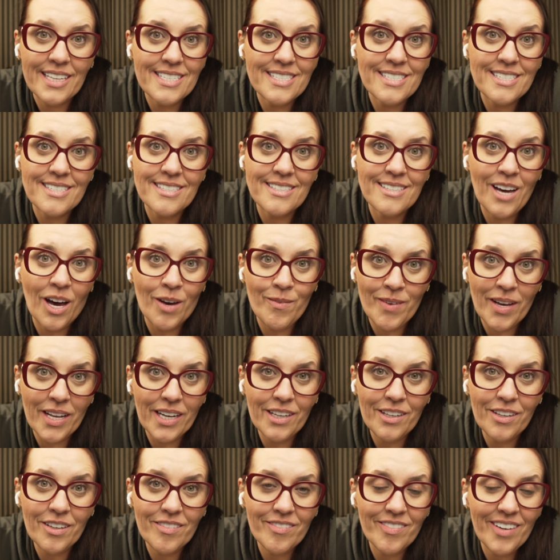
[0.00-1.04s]
This is not
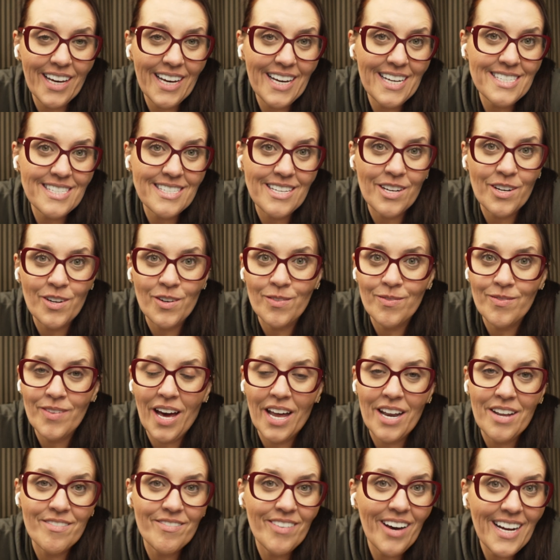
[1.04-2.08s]
medical advice. I'm
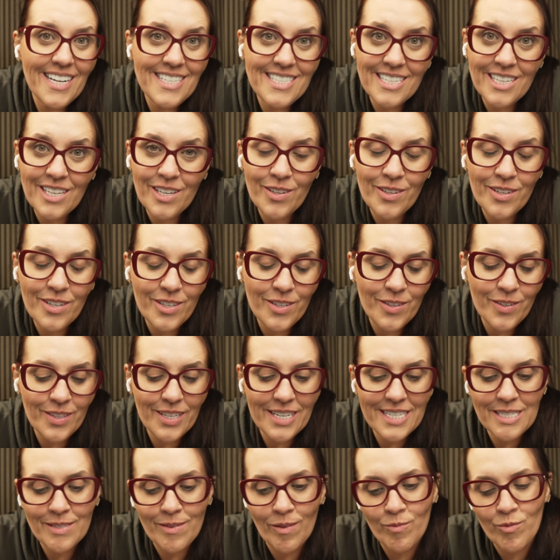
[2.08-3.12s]
not advising you to do
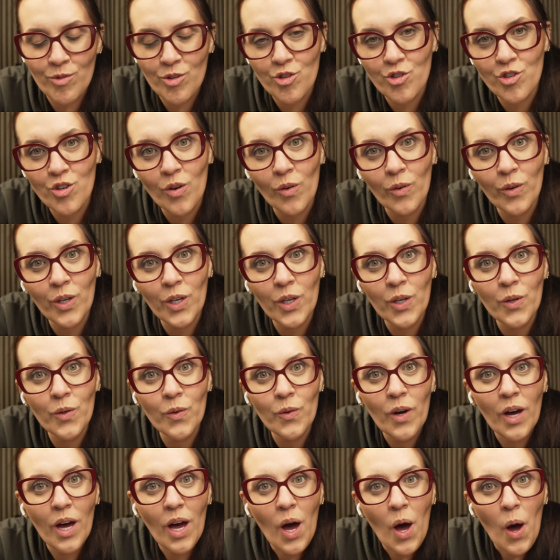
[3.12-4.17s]
this. I'm just showing
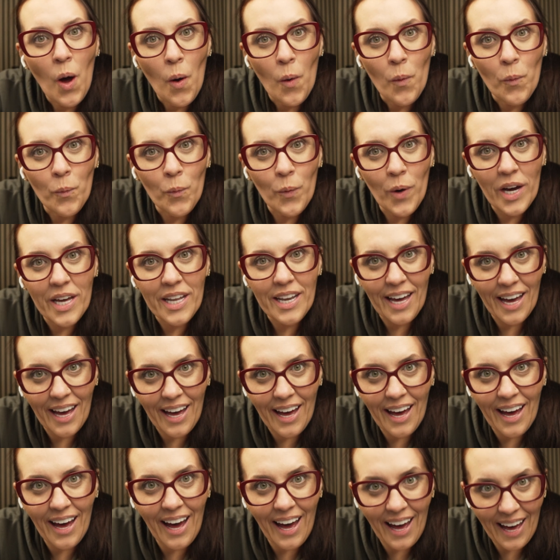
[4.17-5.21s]
you what
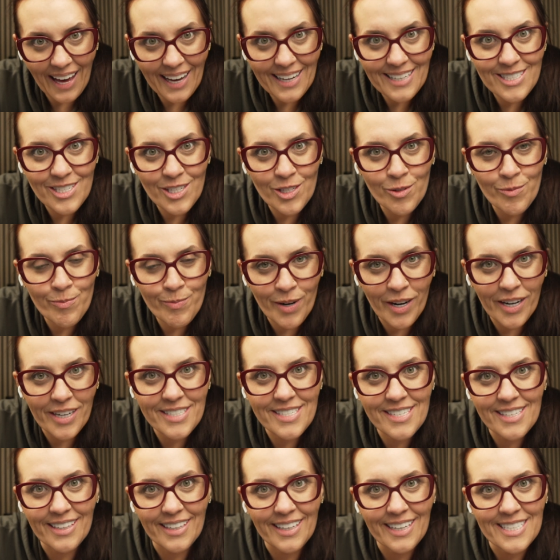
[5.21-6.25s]
I do
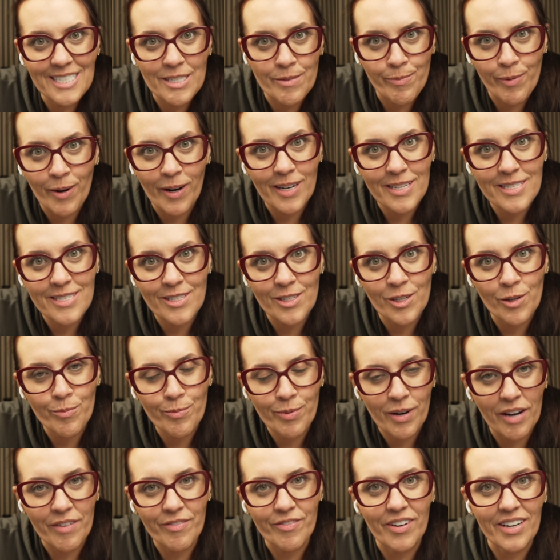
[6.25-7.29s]
personally as a personal
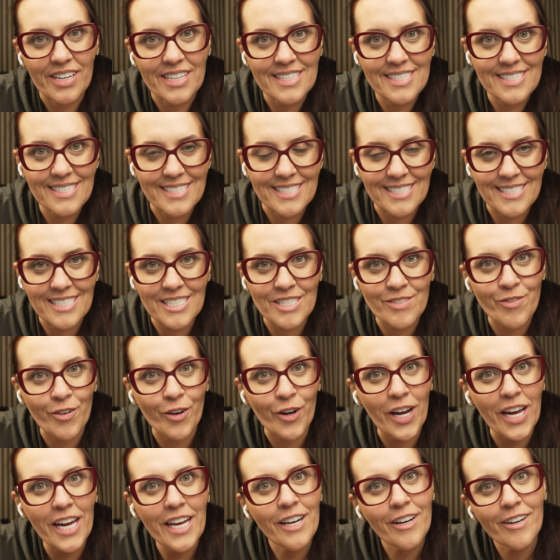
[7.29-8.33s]
preference. This is
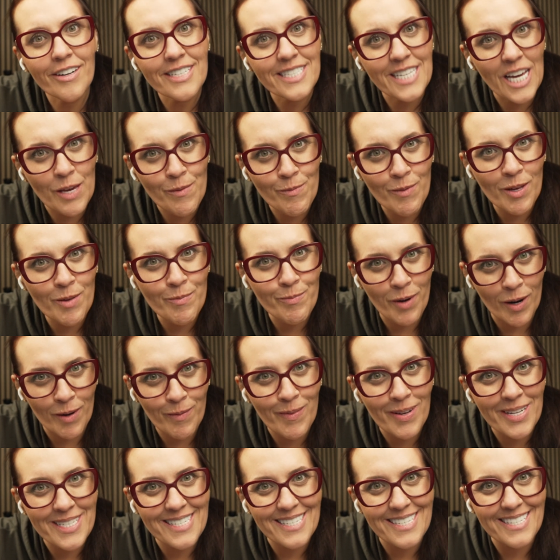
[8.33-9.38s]
for entertainment
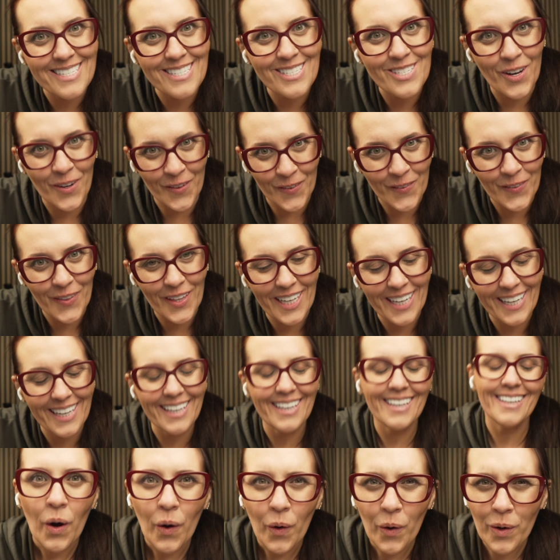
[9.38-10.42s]
purposes
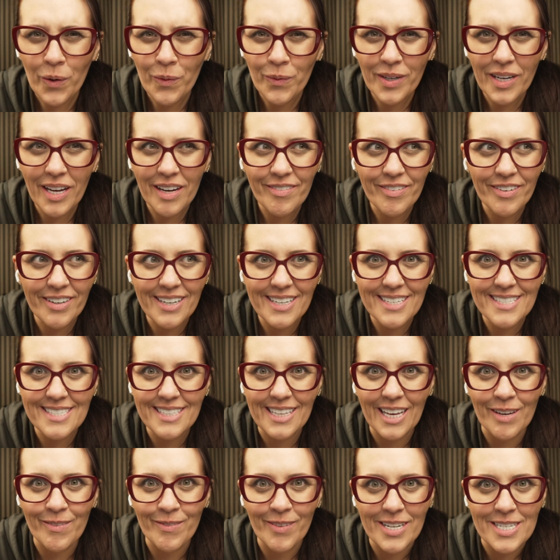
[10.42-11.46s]
only, or whatever
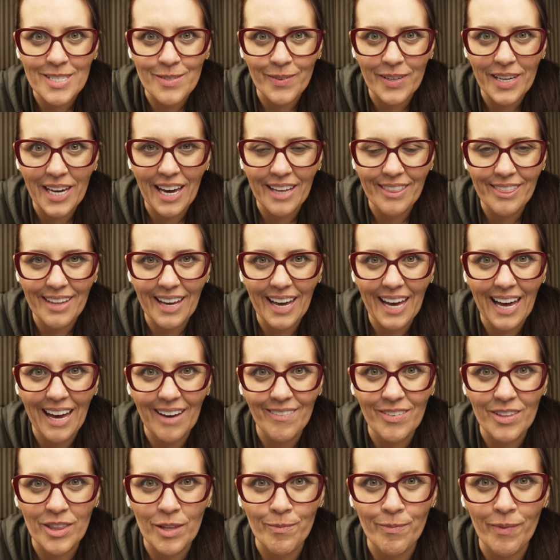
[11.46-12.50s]
disclaimers we have to
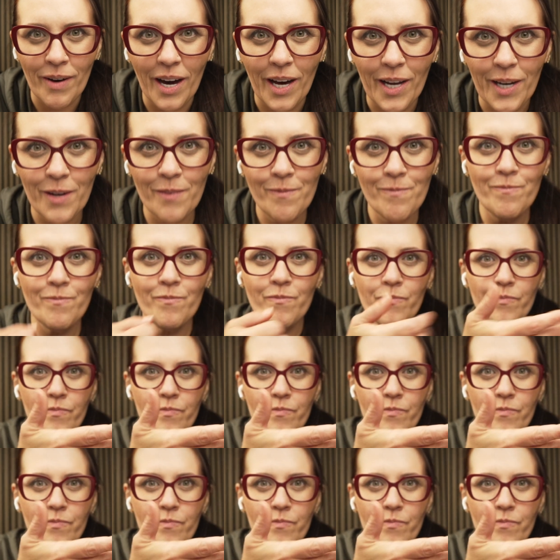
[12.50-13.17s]
have at the bottom.